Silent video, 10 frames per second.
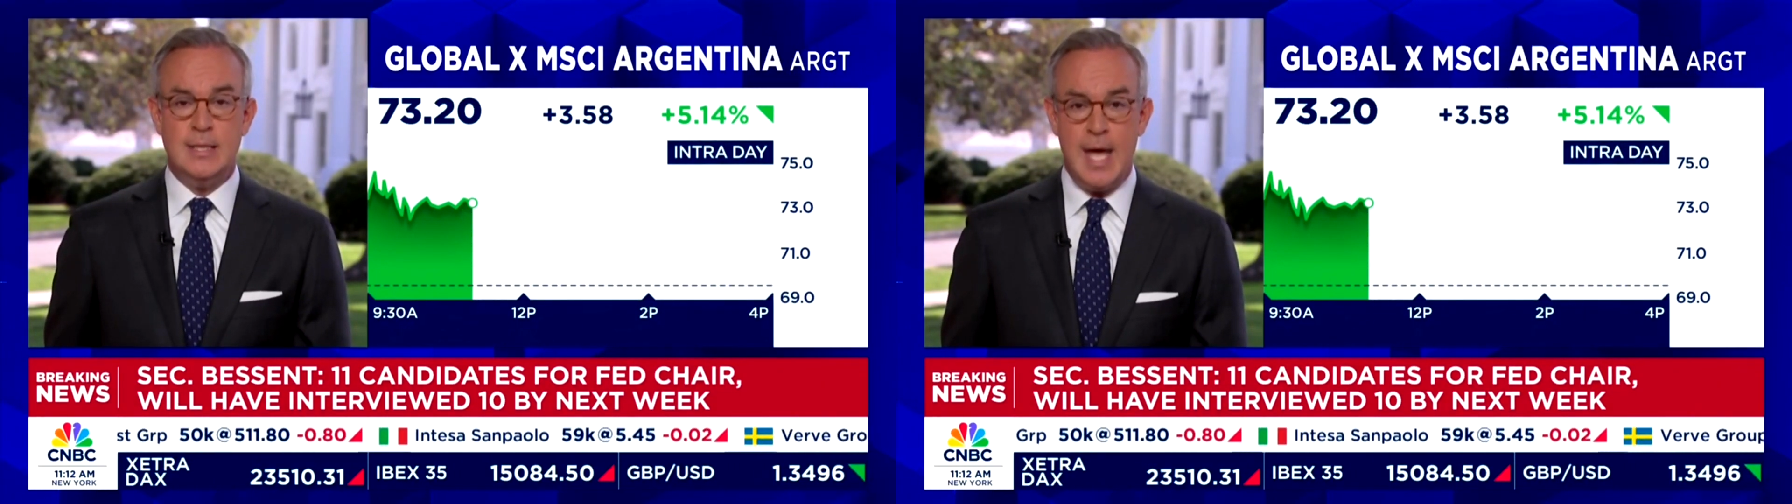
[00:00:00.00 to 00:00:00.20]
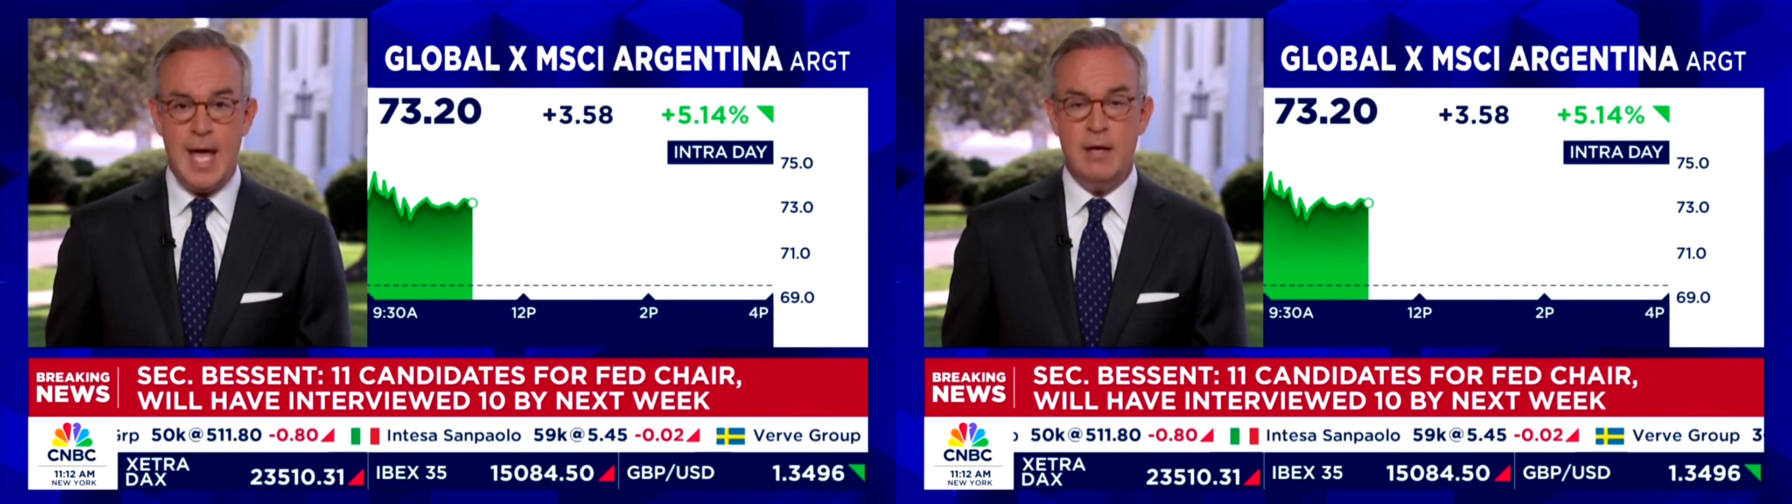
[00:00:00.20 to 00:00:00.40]

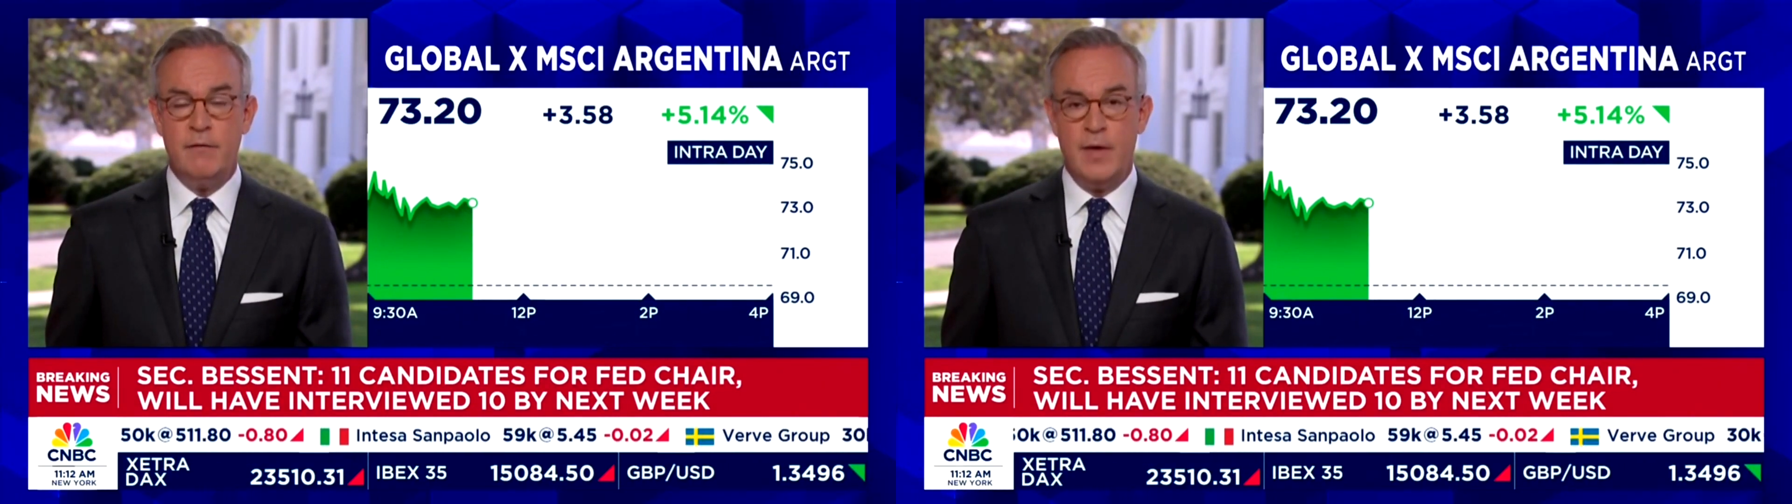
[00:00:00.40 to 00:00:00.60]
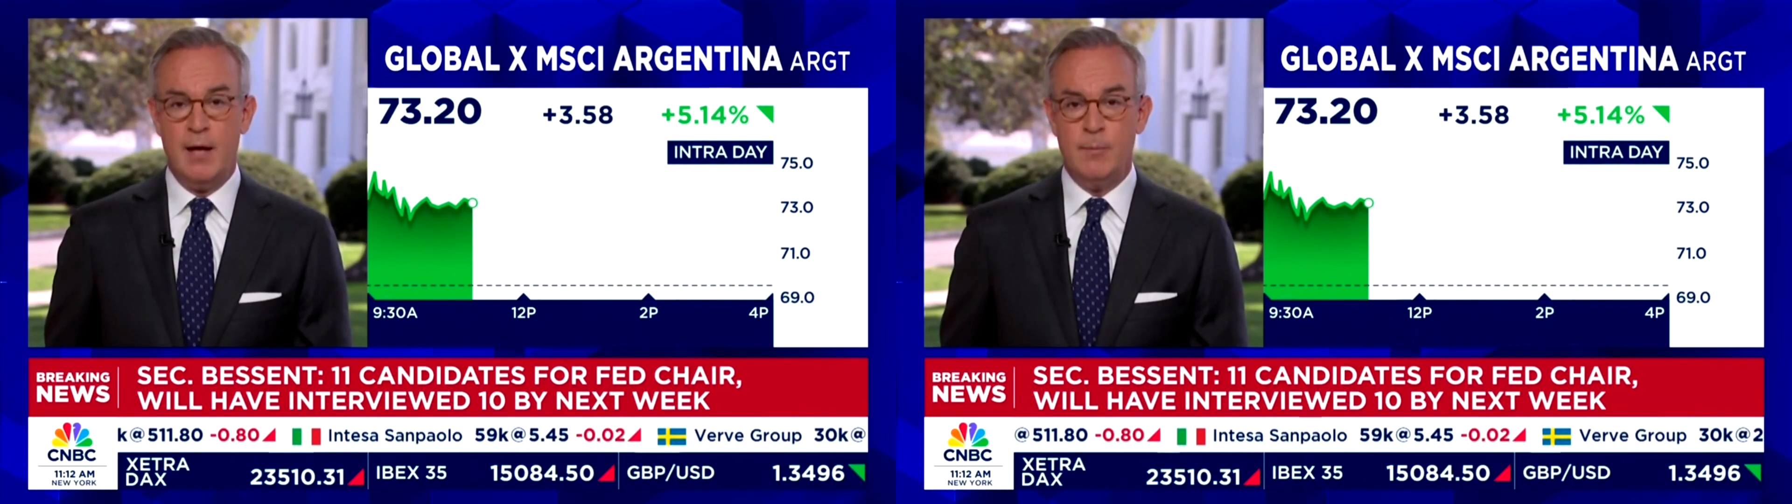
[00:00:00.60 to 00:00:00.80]
10
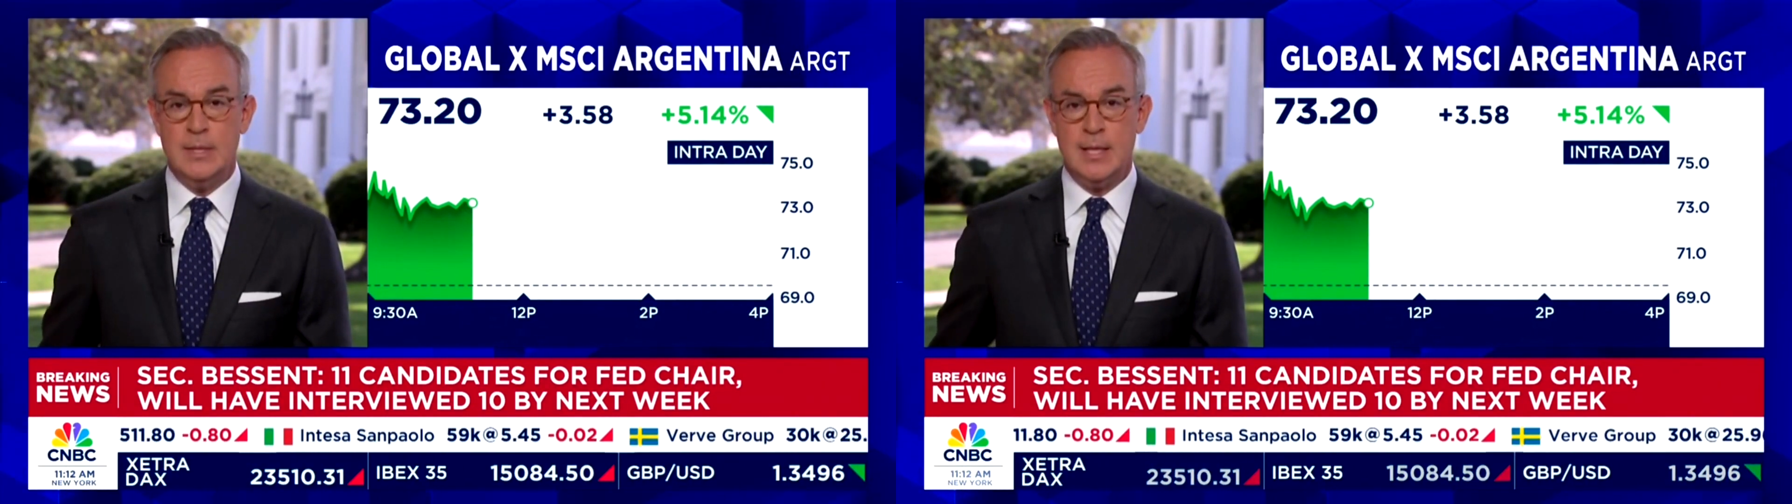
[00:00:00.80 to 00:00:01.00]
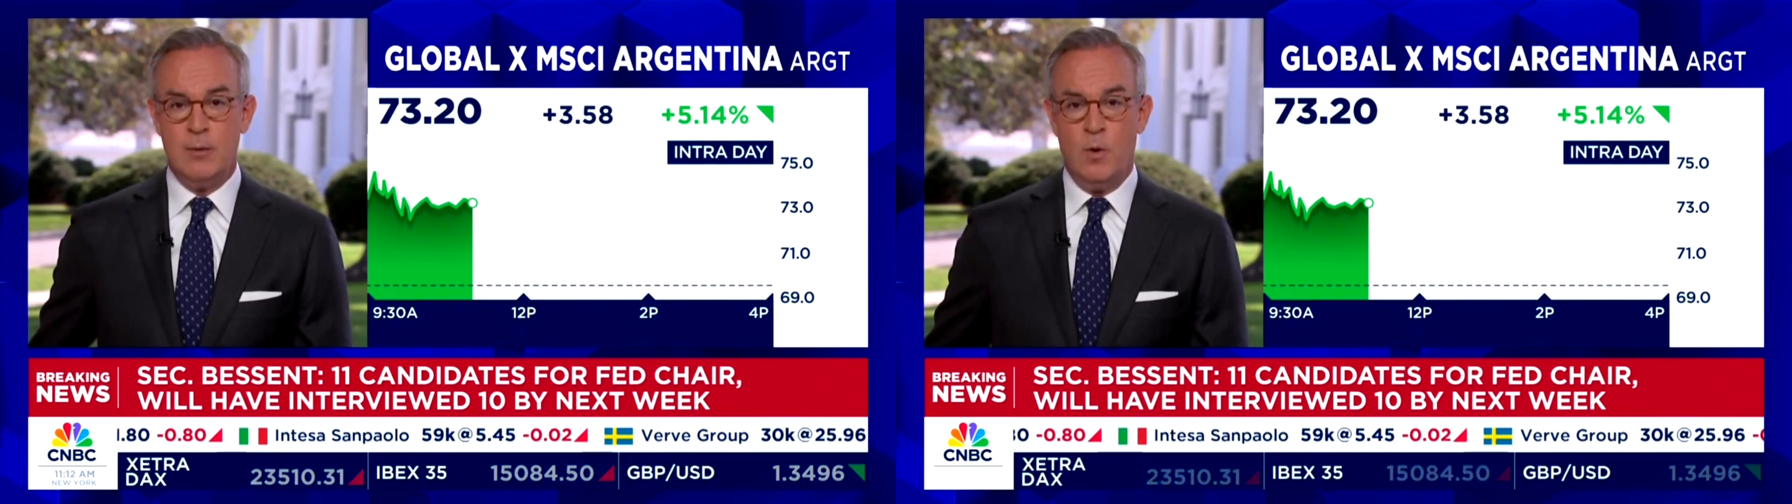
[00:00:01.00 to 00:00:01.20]
of them.
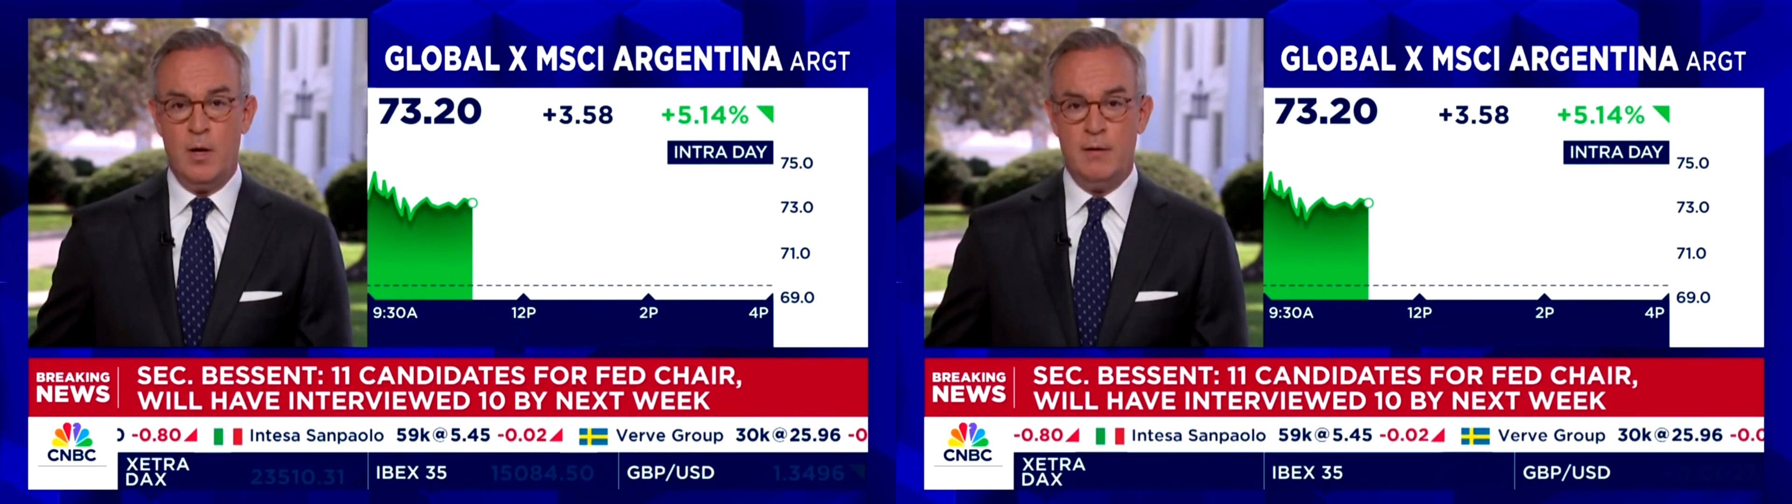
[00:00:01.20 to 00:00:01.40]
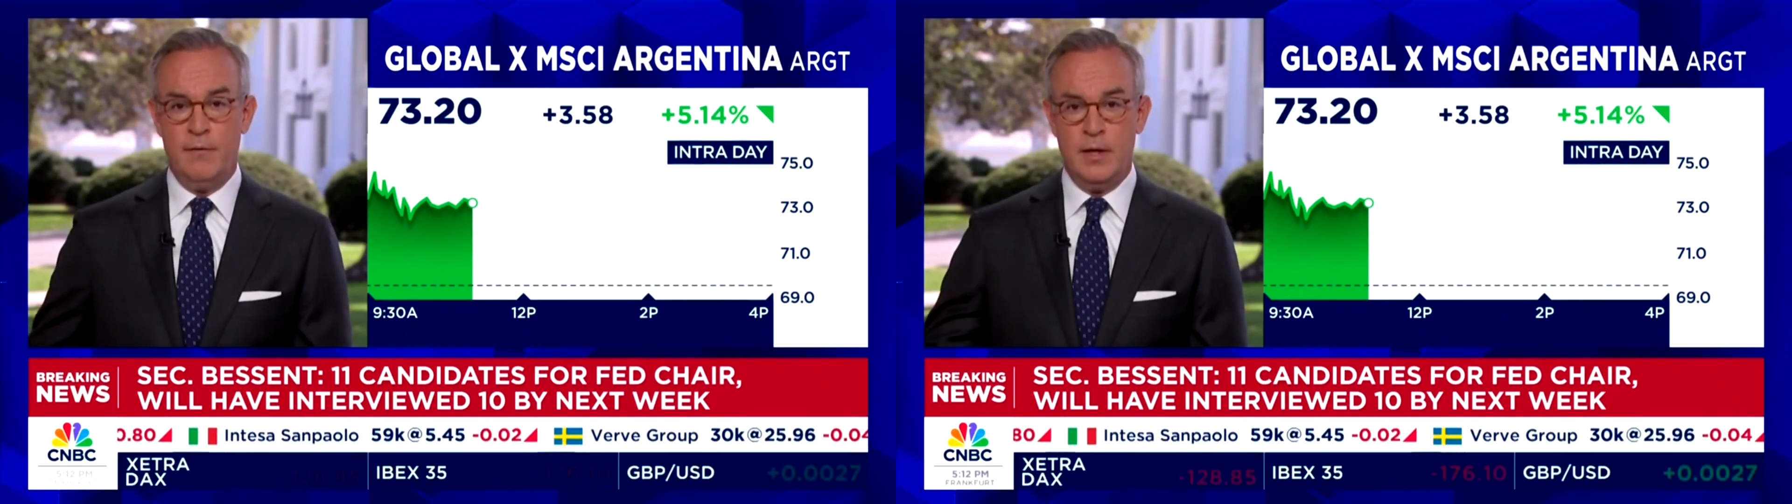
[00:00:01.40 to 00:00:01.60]
He said
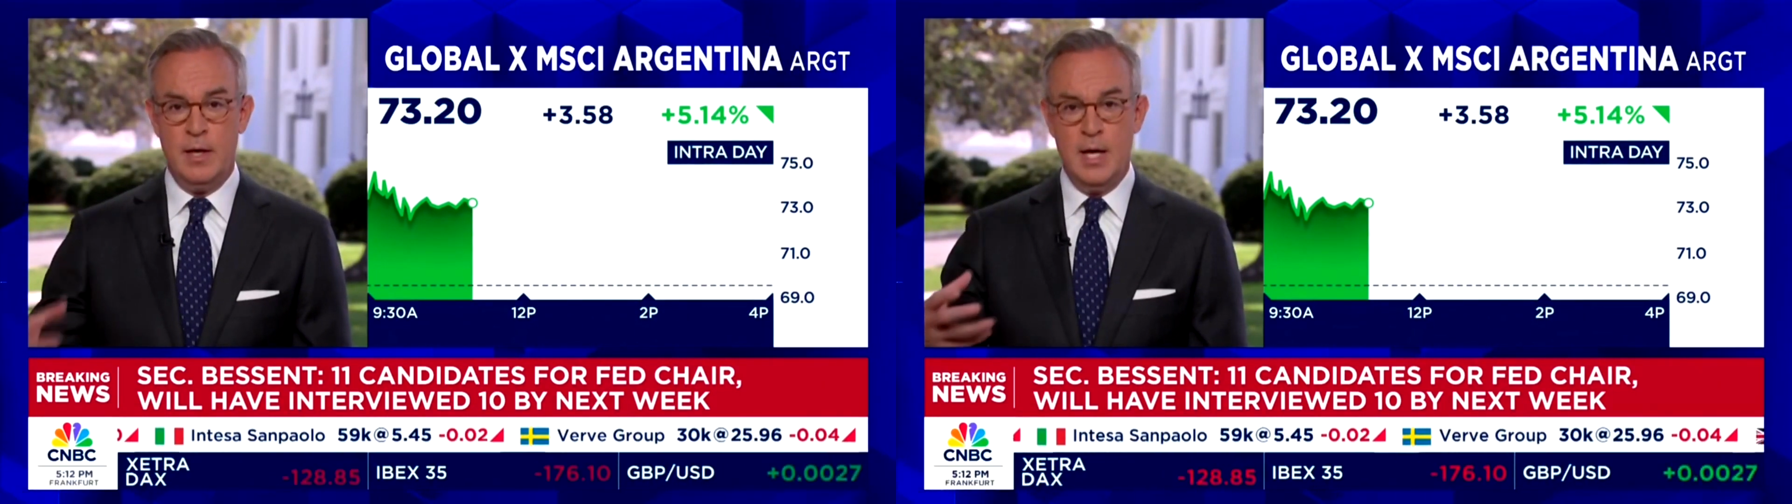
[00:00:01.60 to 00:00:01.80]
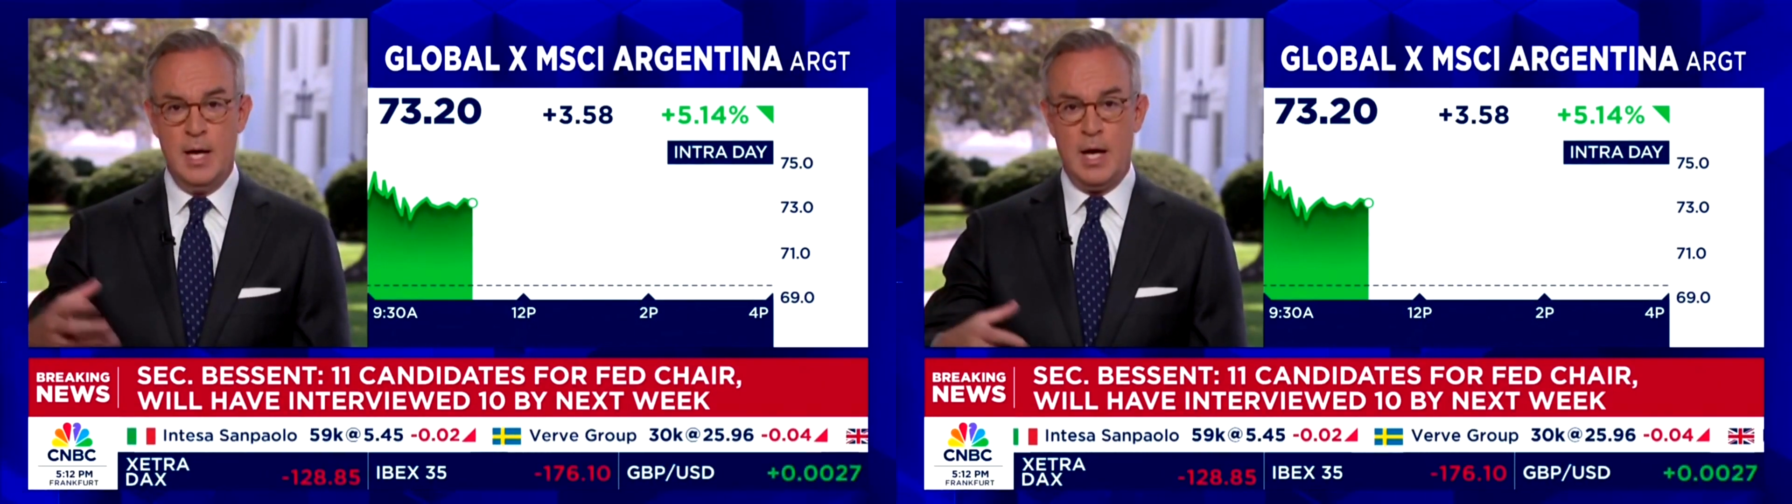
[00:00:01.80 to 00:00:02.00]
one of
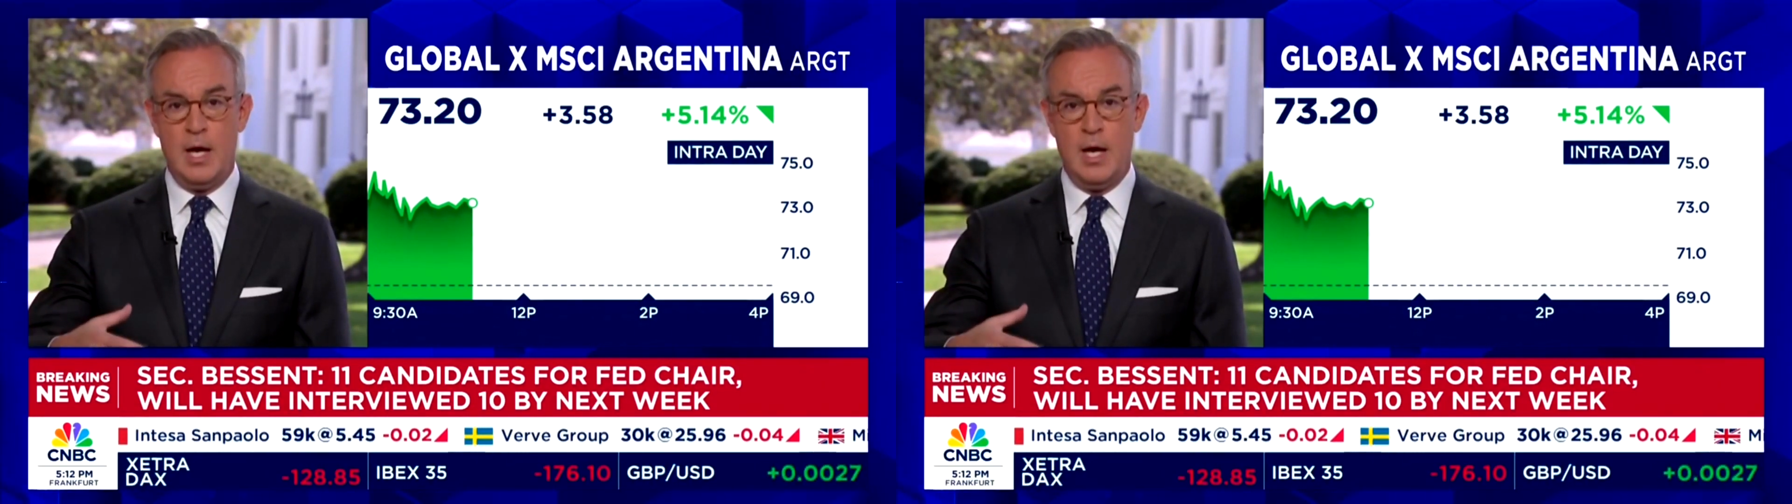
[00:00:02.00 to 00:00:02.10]
the